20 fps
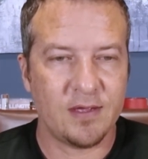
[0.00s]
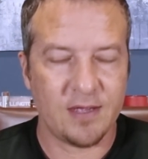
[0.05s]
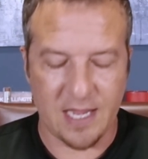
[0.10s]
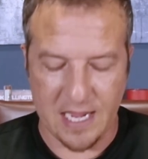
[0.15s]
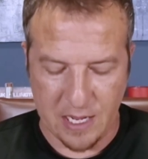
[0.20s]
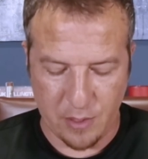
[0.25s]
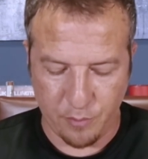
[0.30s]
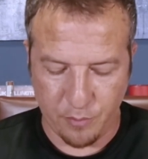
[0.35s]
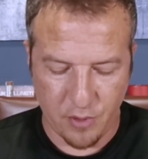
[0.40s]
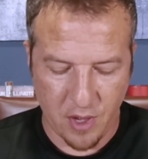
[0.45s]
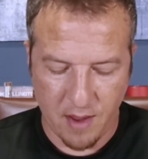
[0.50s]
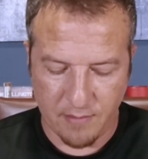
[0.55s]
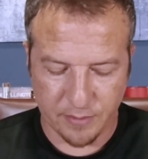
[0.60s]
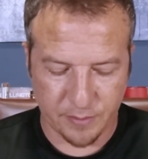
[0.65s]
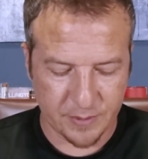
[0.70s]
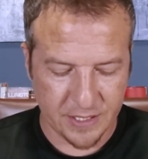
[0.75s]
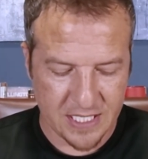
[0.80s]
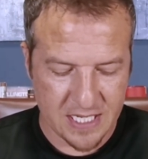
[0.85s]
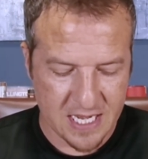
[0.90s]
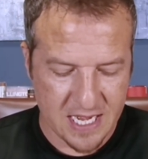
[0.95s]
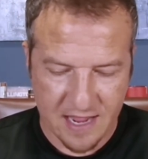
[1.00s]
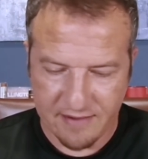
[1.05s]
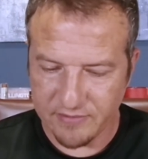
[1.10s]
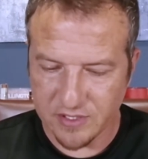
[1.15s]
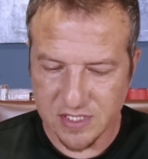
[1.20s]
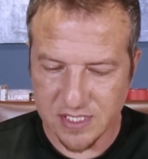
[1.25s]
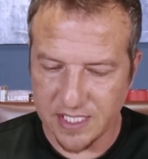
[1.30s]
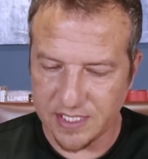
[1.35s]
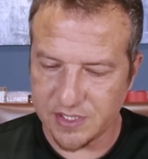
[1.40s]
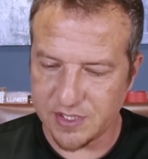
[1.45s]
I'll probably never
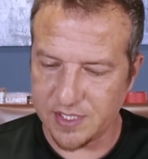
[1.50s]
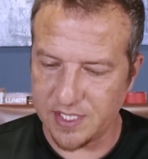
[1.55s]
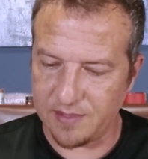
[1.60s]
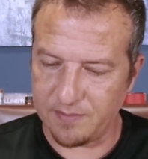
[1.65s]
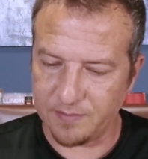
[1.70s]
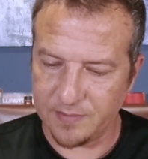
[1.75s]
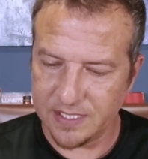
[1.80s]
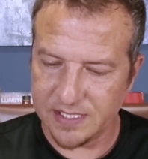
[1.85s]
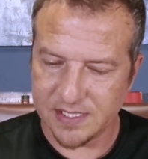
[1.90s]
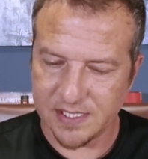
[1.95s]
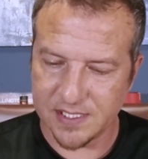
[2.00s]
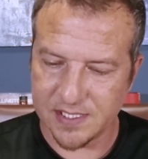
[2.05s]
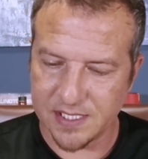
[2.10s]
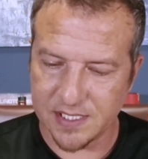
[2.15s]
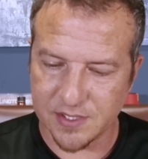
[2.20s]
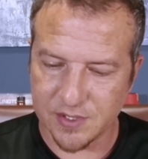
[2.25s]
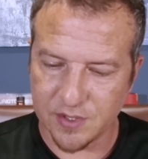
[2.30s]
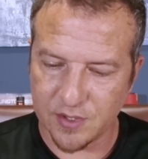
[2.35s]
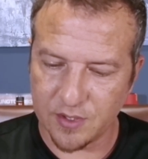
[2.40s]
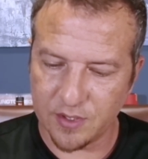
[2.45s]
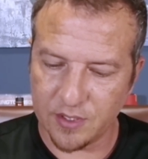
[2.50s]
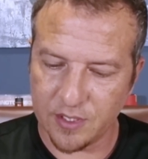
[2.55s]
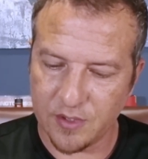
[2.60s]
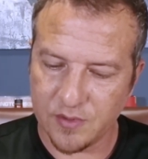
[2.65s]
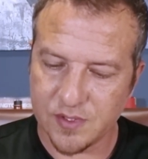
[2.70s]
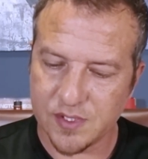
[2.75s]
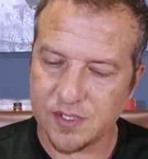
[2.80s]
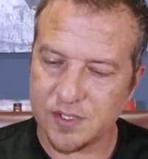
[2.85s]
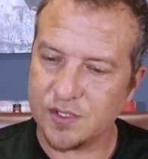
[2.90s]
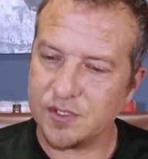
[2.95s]
touch them. This is as
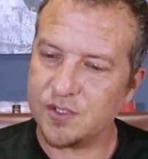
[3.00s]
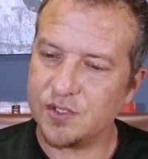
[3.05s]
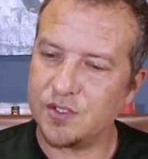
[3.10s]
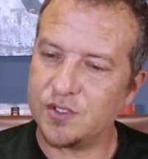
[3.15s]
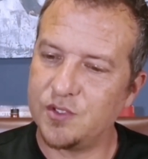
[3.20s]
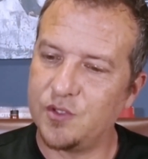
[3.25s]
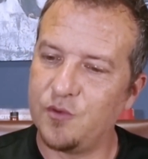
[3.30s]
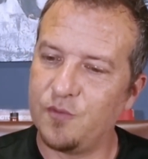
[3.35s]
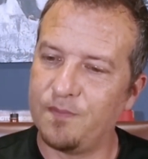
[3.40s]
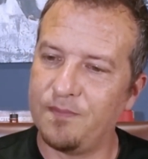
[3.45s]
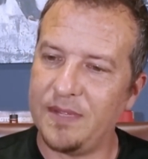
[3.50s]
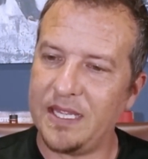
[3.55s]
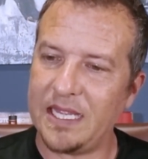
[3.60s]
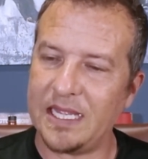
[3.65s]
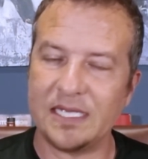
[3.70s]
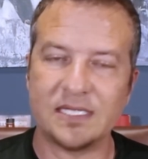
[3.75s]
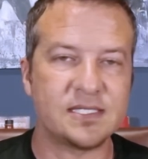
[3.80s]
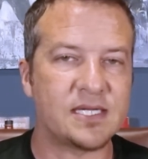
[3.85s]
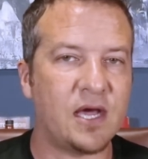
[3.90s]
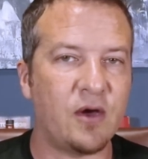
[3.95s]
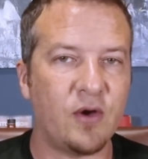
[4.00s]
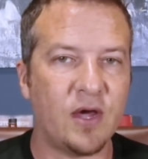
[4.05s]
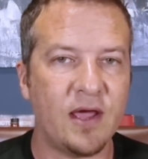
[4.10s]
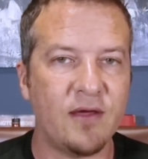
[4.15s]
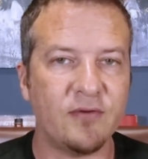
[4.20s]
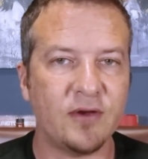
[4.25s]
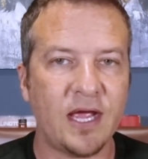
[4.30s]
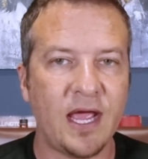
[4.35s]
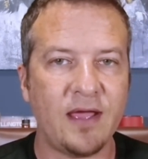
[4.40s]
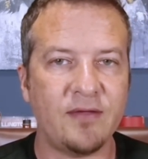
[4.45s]
close to me as I'll
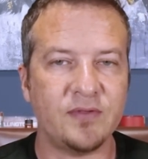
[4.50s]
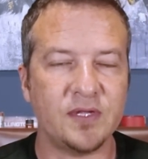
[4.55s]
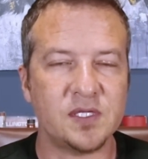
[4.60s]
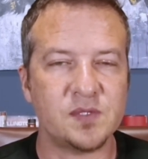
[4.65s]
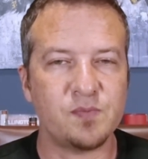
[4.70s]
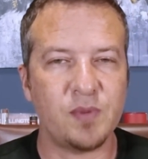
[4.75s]
ever have this,